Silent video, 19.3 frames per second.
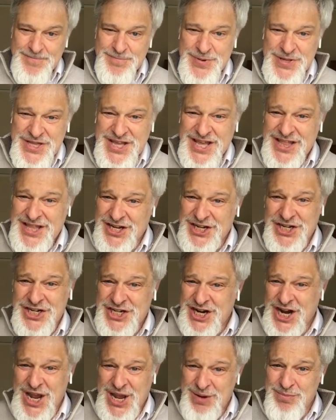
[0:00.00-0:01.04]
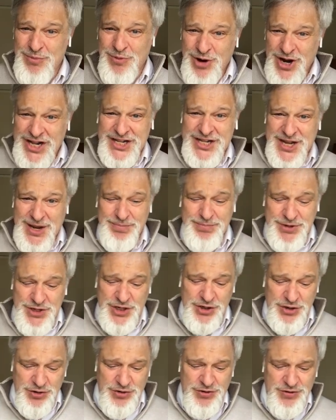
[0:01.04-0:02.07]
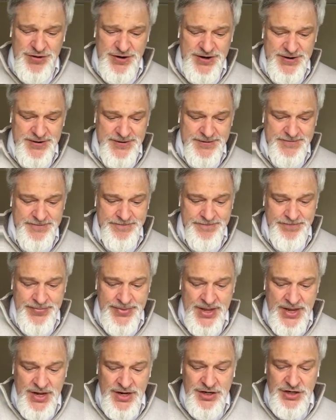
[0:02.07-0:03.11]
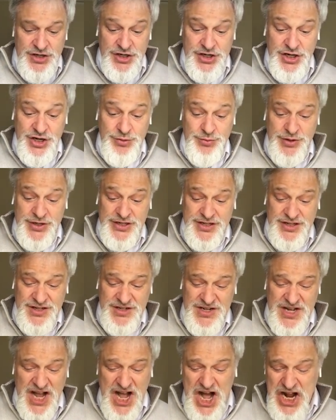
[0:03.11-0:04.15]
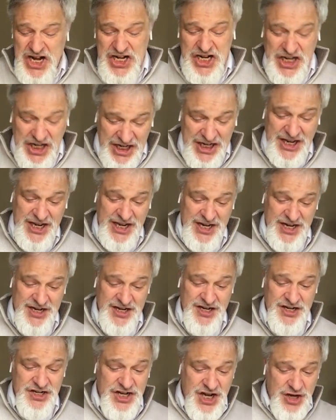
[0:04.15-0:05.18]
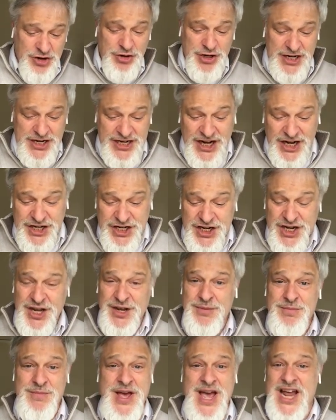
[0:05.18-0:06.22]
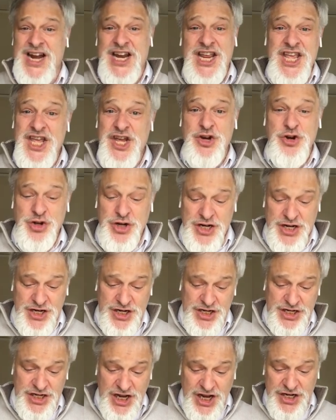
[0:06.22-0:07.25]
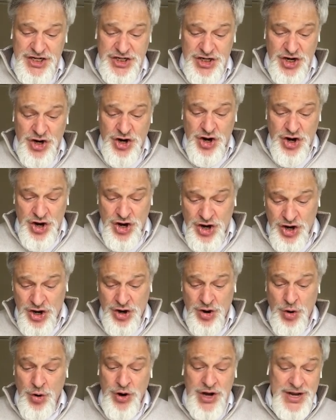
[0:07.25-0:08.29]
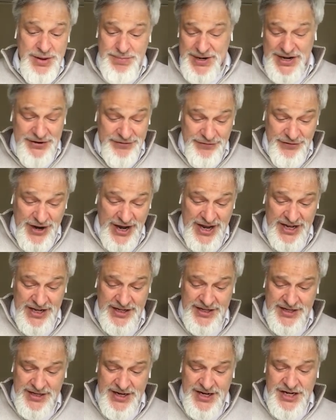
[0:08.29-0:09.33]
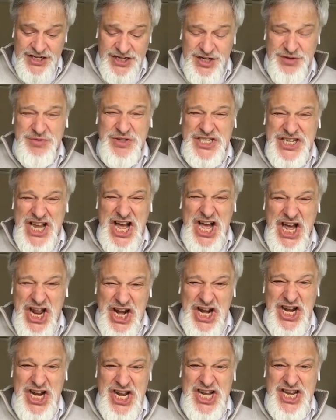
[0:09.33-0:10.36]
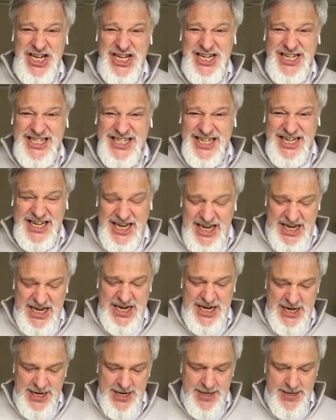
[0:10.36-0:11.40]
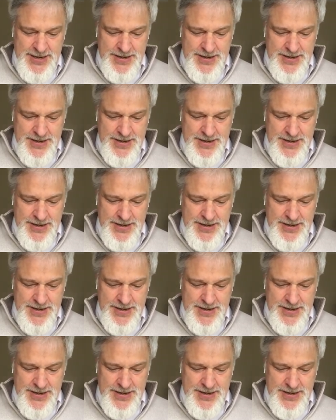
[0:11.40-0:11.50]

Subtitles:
But then the shame welled up too. She was unclean. She couldn't touch him, and he couldn't touch her, or he'd be defiled. She was unclean.